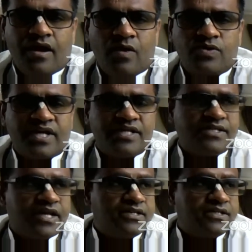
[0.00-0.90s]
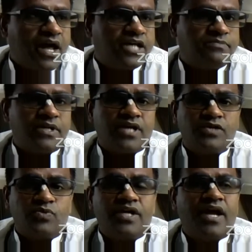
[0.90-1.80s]
our senses as much
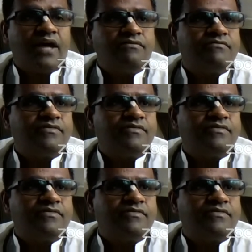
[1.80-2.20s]
as we can,